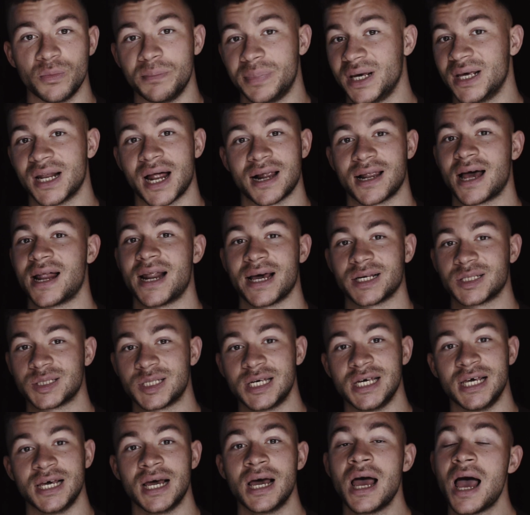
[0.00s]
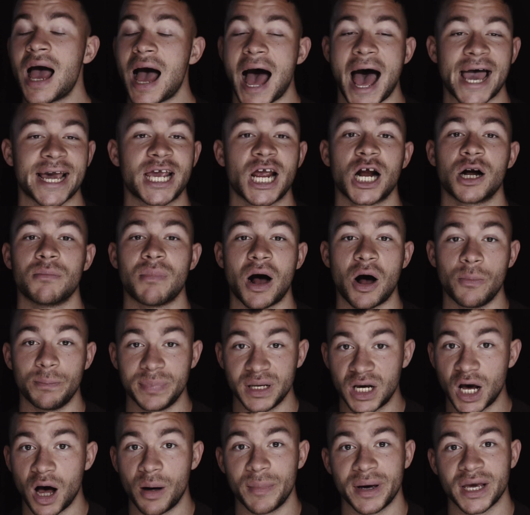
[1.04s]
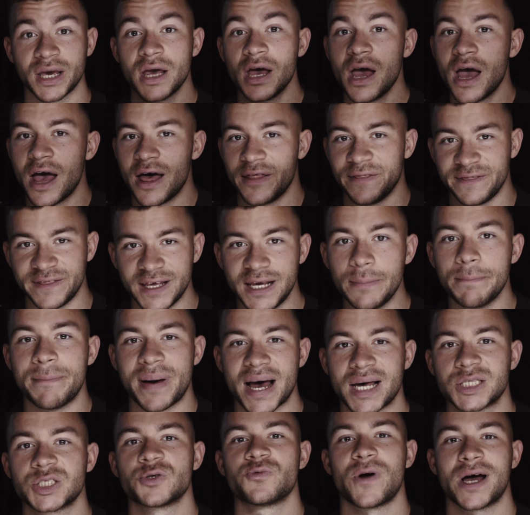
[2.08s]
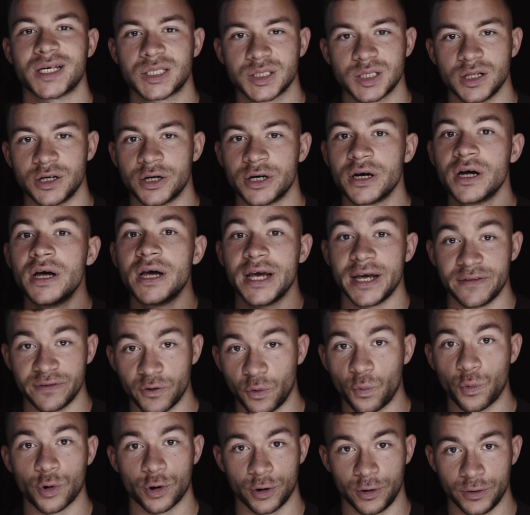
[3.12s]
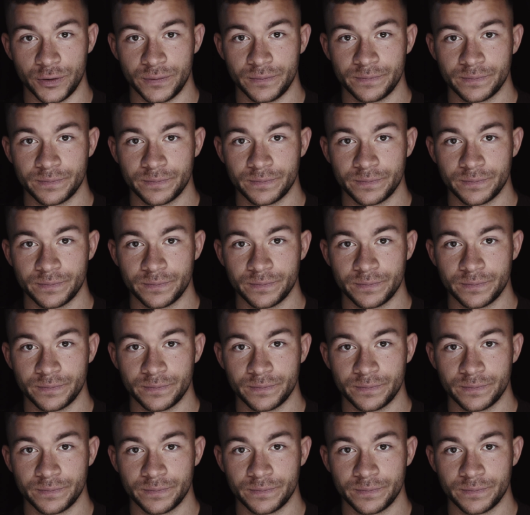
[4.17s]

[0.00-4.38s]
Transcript: and being on NXT. I care about becoming the best wrestler in the world.